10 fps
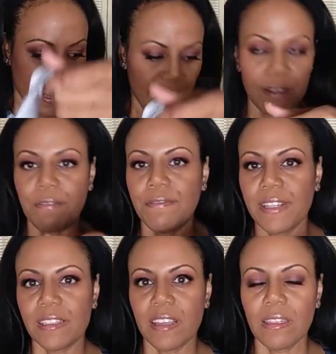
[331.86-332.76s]
And it
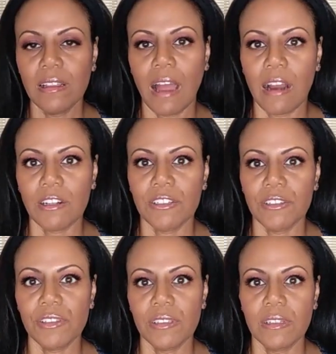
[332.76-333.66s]
fits in the
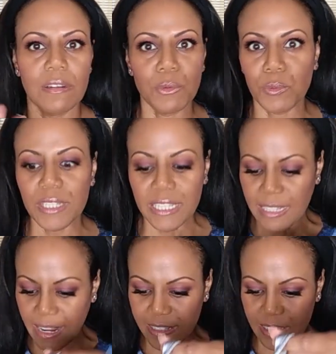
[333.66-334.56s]
lockers really
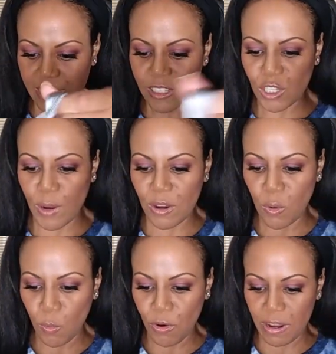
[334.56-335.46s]
nicely, so I
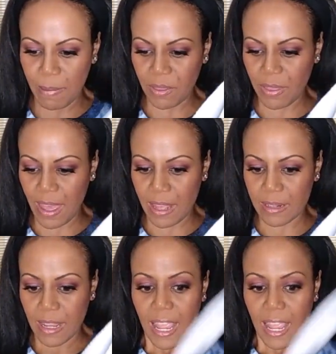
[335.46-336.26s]
don't worry about that.